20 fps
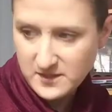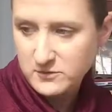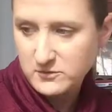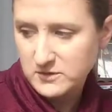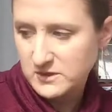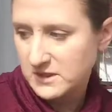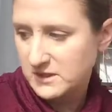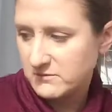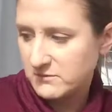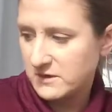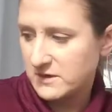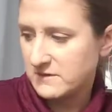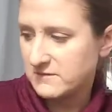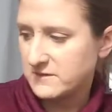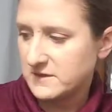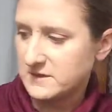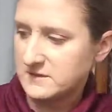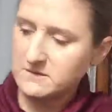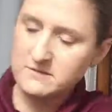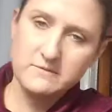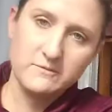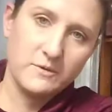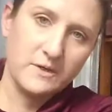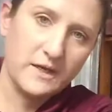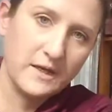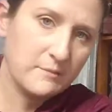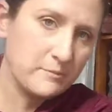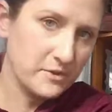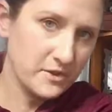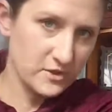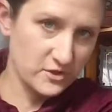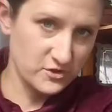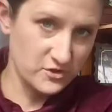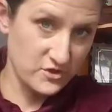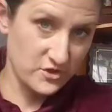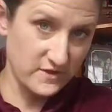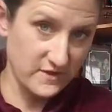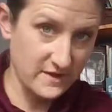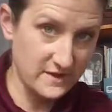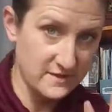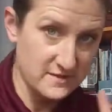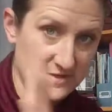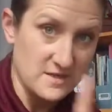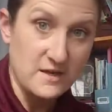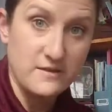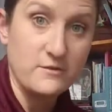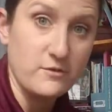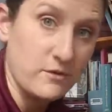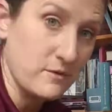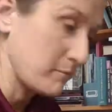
out and get rid of it when I purge things other